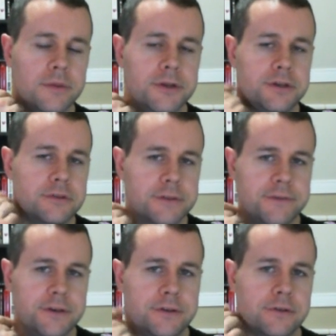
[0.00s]
what I'm going to do in this
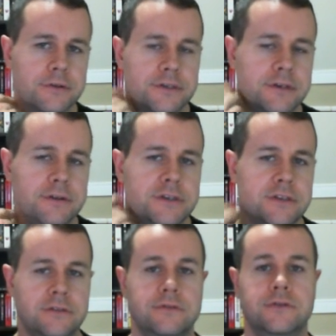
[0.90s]
video tutorial series
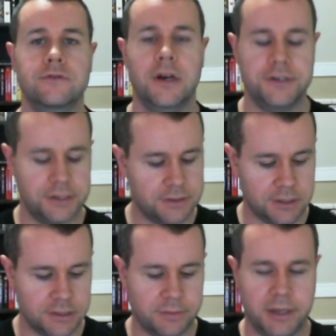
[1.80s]
is use Drush.
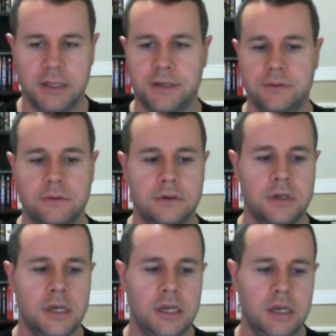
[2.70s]
It's a nice command line tool.
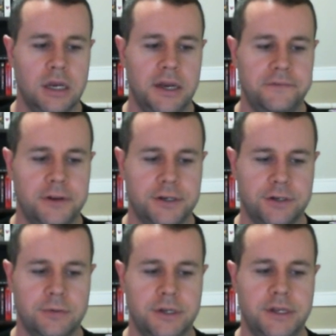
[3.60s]
Uh, if you're not
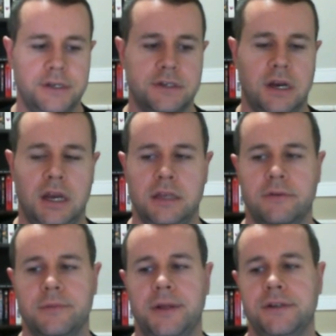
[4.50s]
sure it is, I
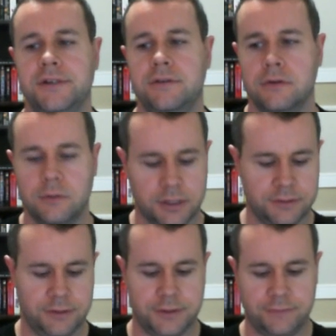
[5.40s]
highly recommend just do a
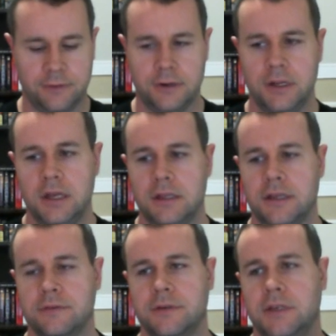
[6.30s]
quick search for it.
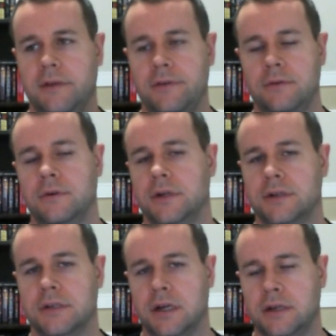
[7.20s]
This will save you
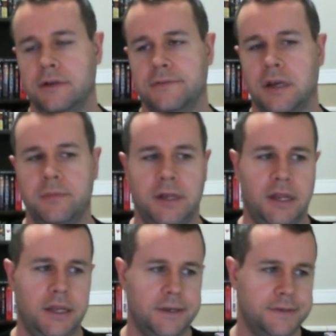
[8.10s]
a ton of time and
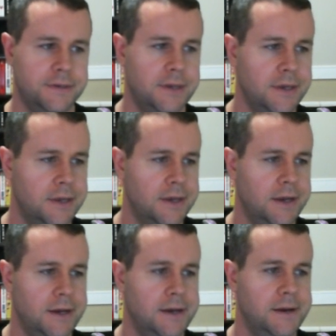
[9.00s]
headaches.
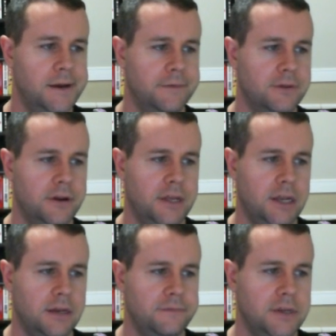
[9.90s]
Uh, I've gone
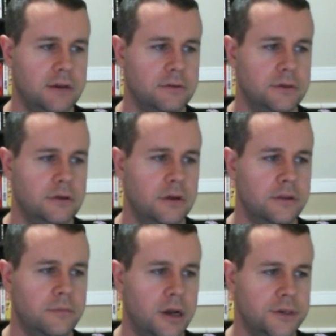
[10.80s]
ahead and I've downloaded
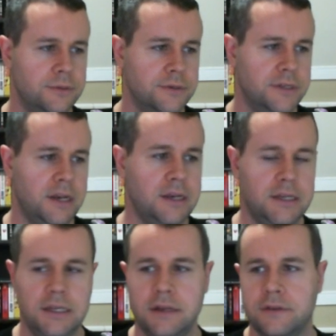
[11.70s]
all the modules that I
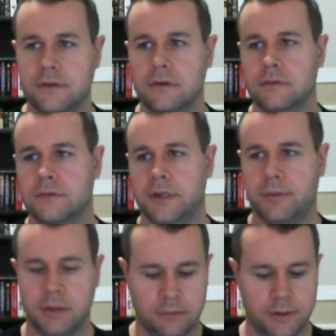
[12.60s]
need. So
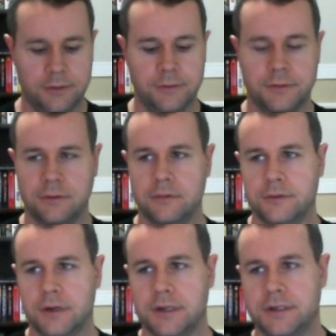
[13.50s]
typically what I would do is go
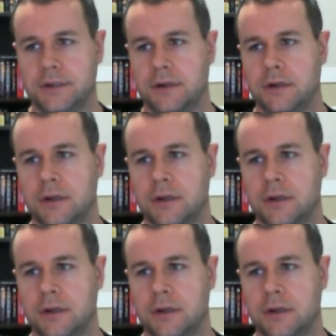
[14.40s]
Drush,